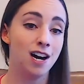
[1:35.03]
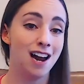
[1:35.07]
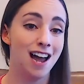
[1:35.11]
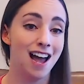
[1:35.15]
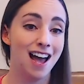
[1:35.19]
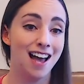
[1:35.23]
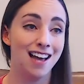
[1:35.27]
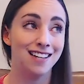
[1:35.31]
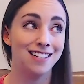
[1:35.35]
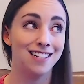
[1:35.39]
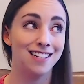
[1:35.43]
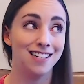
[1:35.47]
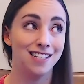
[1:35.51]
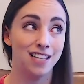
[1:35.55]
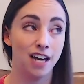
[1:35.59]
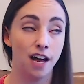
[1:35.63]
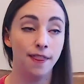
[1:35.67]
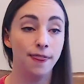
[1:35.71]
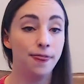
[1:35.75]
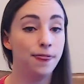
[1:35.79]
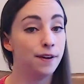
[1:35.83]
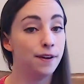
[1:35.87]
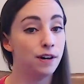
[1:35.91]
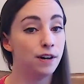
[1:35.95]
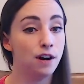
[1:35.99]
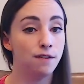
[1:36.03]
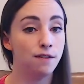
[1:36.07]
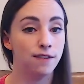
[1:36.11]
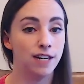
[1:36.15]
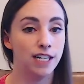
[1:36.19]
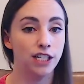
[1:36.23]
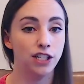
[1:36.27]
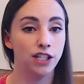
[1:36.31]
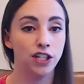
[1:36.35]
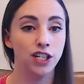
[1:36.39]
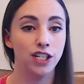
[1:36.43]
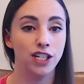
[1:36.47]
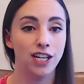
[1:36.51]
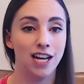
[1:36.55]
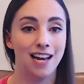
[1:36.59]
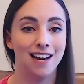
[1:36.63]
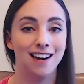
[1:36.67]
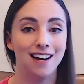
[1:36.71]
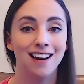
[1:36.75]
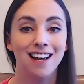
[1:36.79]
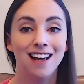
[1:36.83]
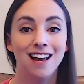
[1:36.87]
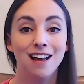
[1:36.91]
has done thorough research and,